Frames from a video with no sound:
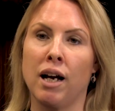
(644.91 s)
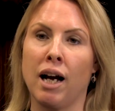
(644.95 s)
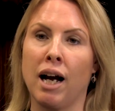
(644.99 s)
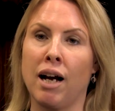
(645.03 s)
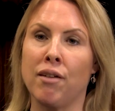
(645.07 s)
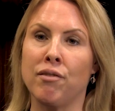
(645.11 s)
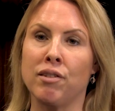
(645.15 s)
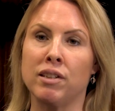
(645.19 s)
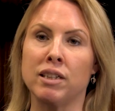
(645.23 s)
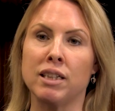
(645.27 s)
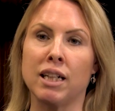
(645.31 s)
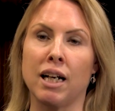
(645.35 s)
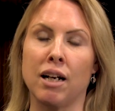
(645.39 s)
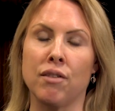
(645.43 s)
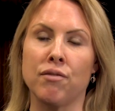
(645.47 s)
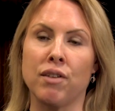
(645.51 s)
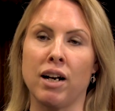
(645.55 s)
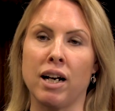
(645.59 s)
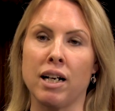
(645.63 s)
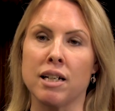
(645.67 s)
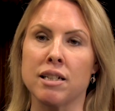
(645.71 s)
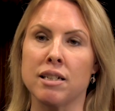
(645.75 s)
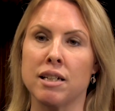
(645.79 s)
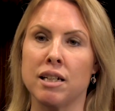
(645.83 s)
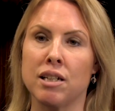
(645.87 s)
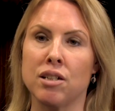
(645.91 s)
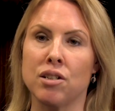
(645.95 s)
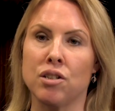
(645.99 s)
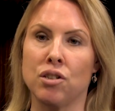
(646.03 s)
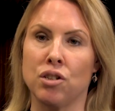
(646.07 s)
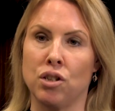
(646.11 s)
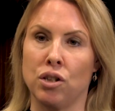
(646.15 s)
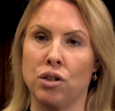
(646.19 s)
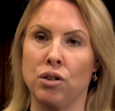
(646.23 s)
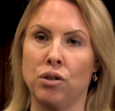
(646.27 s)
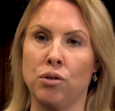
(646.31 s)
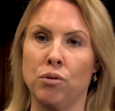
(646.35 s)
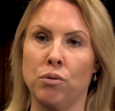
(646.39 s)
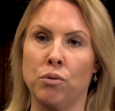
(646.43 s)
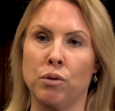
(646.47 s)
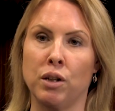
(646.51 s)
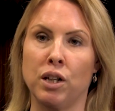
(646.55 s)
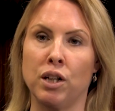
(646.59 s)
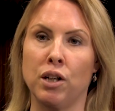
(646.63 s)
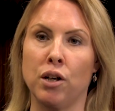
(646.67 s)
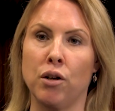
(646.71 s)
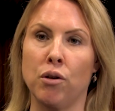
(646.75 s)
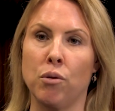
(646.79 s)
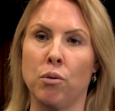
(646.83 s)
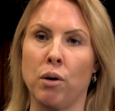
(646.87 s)
having to have access to,
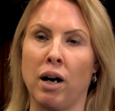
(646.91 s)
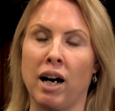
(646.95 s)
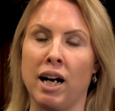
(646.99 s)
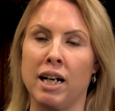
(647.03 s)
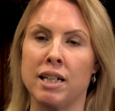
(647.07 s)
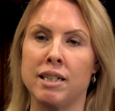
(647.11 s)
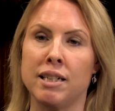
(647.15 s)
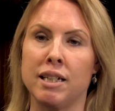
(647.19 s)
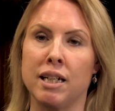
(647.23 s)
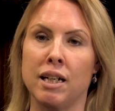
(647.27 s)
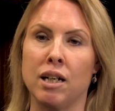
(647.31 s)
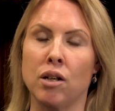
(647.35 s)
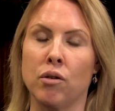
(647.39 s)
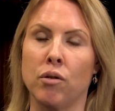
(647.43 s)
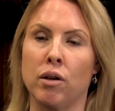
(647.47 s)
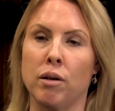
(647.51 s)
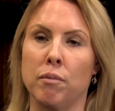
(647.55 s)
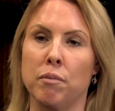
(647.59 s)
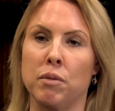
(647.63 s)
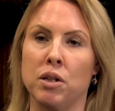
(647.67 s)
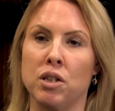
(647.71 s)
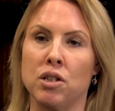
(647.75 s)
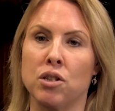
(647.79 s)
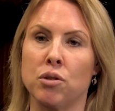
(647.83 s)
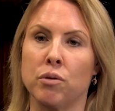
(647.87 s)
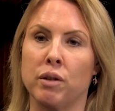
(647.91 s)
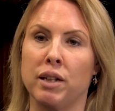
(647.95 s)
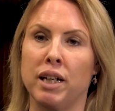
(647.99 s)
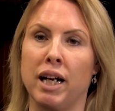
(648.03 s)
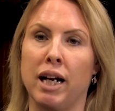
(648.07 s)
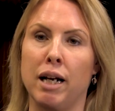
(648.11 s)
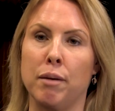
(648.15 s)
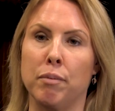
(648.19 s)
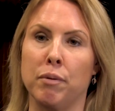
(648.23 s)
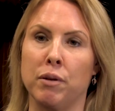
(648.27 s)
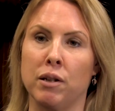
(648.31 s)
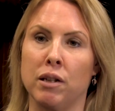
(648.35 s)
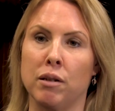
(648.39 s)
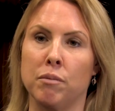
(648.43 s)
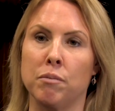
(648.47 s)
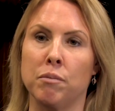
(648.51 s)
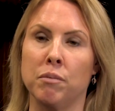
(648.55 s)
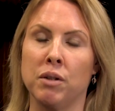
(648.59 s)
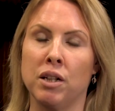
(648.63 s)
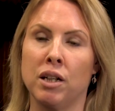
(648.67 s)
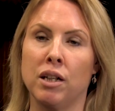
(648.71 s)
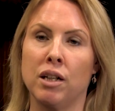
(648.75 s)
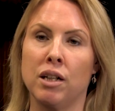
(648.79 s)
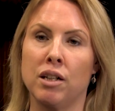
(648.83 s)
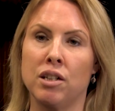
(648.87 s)
you know, IT equipment to enable
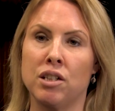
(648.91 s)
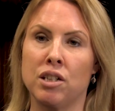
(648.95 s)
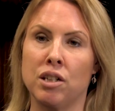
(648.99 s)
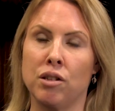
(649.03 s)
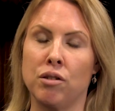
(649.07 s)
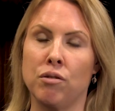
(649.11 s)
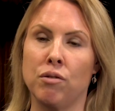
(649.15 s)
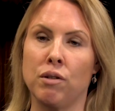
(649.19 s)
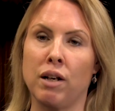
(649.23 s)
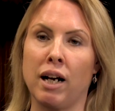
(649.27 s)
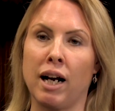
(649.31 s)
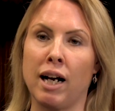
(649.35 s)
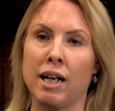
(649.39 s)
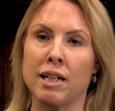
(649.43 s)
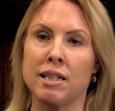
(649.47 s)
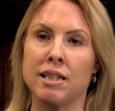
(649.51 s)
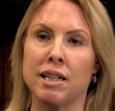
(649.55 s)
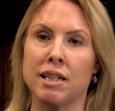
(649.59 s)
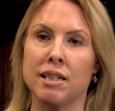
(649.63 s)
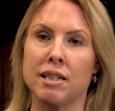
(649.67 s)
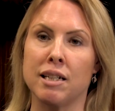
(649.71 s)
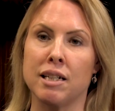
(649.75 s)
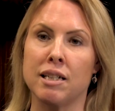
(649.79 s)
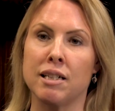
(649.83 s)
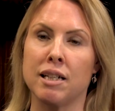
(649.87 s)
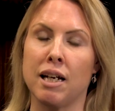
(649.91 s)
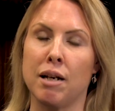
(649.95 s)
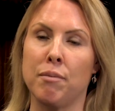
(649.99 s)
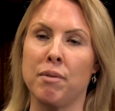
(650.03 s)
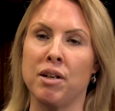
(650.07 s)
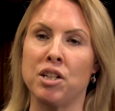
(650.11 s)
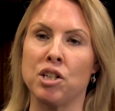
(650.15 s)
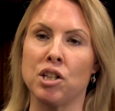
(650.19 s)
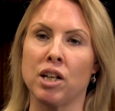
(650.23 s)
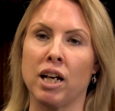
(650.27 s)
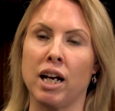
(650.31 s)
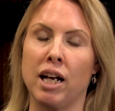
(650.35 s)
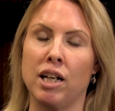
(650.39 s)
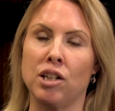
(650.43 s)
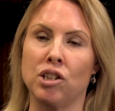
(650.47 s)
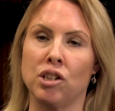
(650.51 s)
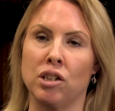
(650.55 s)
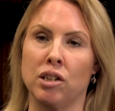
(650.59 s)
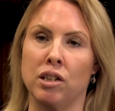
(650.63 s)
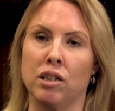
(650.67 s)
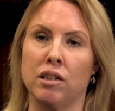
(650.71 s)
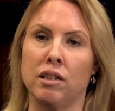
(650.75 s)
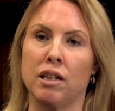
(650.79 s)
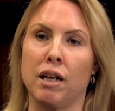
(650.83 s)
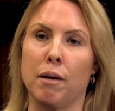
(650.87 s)
them to access the same
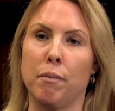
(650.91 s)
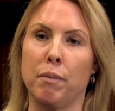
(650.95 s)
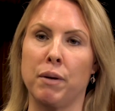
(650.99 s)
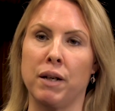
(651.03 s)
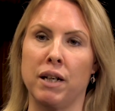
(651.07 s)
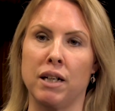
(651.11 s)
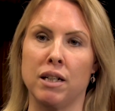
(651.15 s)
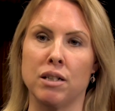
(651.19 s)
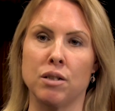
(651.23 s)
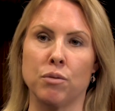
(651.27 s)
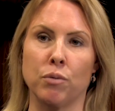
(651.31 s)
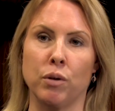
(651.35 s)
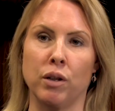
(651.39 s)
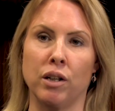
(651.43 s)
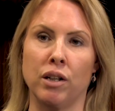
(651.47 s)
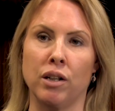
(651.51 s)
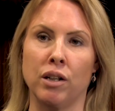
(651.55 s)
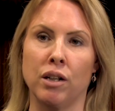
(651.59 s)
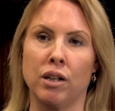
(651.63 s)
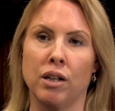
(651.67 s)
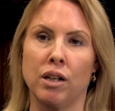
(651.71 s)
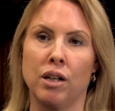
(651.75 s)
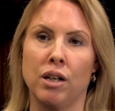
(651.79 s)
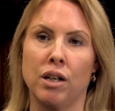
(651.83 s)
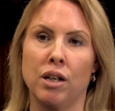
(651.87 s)
education that their peers were.